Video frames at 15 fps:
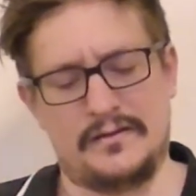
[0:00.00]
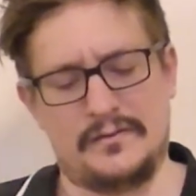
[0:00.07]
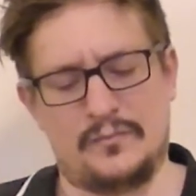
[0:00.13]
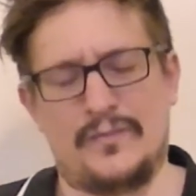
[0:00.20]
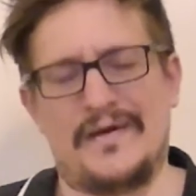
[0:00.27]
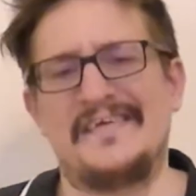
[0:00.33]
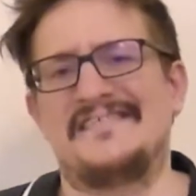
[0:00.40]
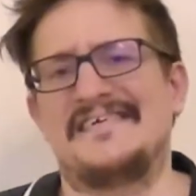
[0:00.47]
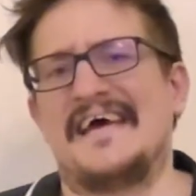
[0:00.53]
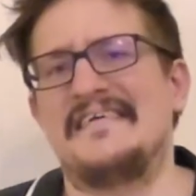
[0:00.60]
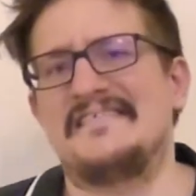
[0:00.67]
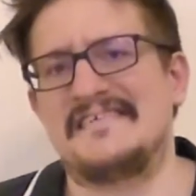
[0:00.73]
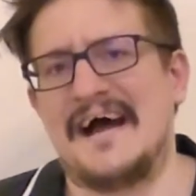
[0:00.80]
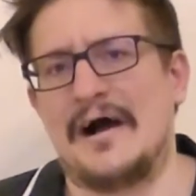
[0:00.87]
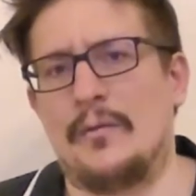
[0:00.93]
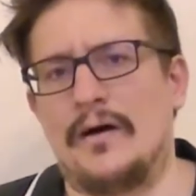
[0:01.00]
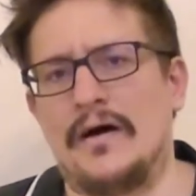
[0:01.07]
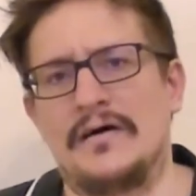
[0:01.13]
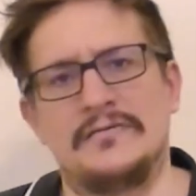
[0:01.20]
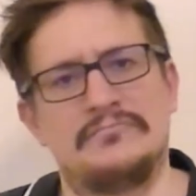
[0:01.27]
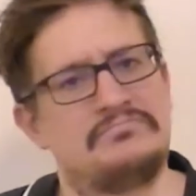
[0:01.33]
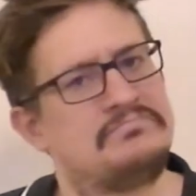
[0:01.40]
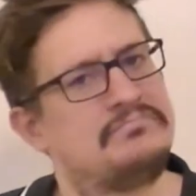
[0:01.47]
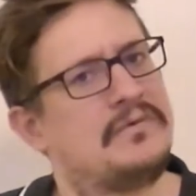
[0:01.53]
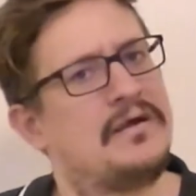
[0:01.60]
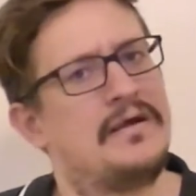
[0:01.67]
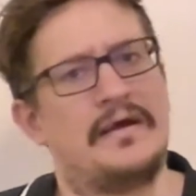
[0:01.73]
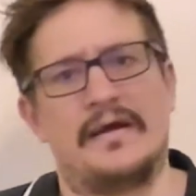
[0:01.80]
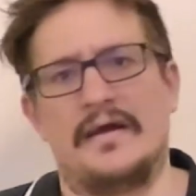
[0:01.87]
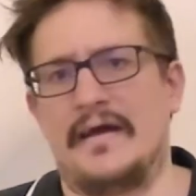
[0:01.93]
When you say sour,
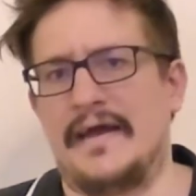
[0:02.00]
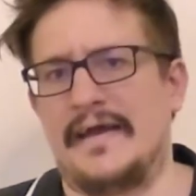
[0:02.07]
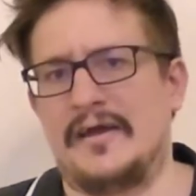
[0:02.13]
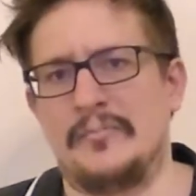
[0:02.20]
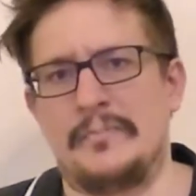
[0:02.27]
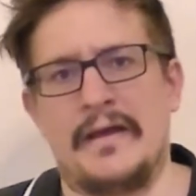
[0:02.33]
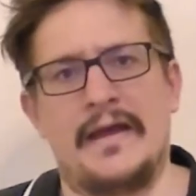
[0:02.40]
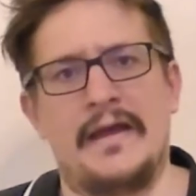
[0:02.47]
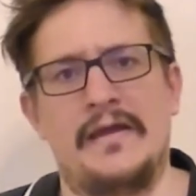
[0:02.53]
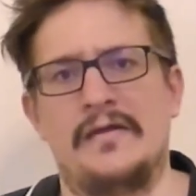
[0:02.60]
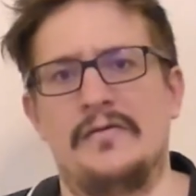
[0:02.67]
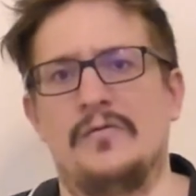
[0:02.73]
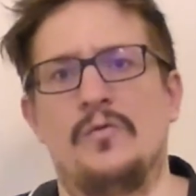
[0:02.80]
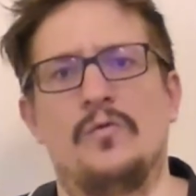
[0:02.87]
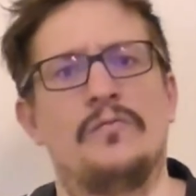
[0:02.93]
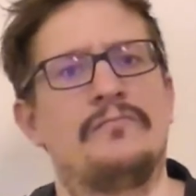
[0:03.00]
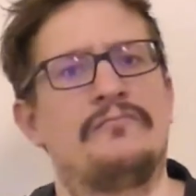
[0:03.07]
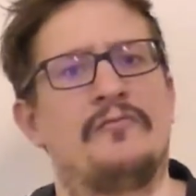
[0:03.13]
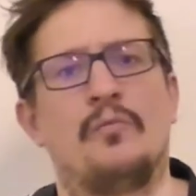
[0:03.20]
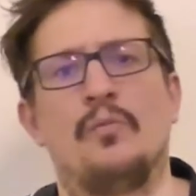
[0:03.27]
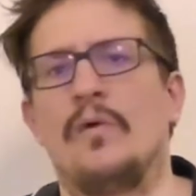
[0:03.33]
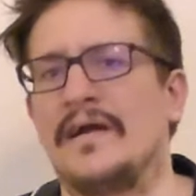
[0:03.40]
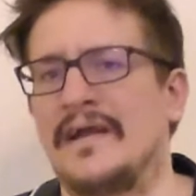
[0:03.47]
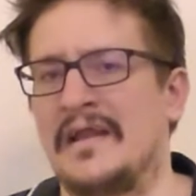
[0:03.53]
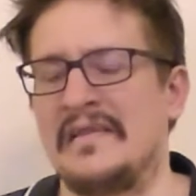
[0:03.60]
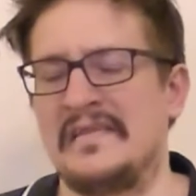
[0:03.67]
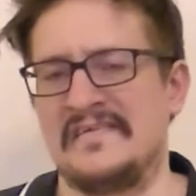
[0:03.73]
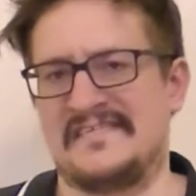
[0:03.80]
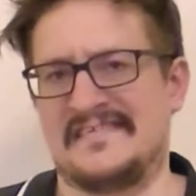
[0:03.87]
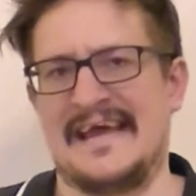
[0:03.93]
it could be from one end of
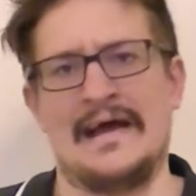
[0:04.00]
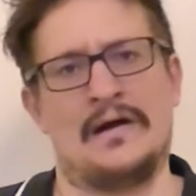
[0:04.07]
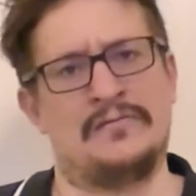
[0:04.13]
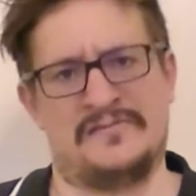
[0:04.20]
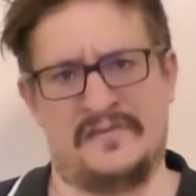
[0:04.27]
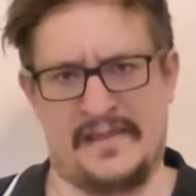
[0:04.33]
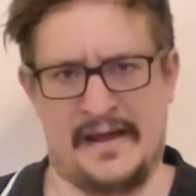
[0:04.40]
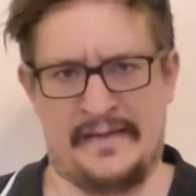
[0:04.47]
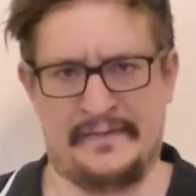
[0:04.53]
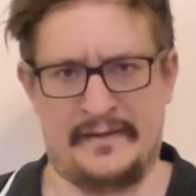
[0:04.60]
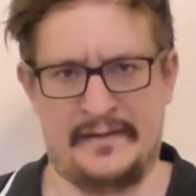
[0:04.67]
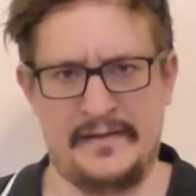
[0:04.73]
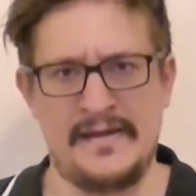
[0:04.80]
the scale to the other.